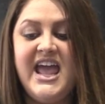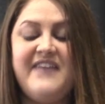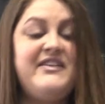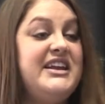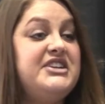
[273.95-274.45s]

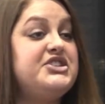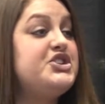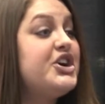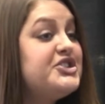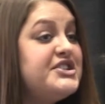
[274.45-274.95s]
If any
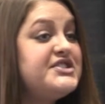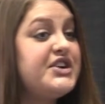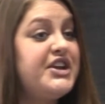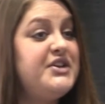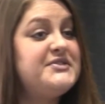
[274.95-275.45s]
detergents
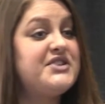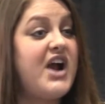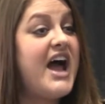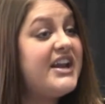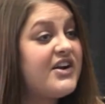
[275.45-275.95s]
are used
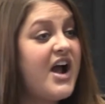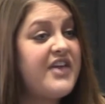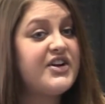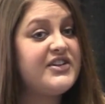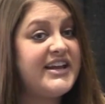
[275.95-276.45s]
or under
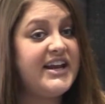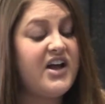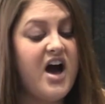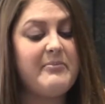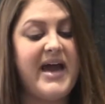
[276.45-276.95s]
other cleaning
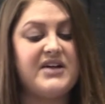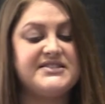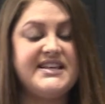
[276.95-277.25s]
compounds,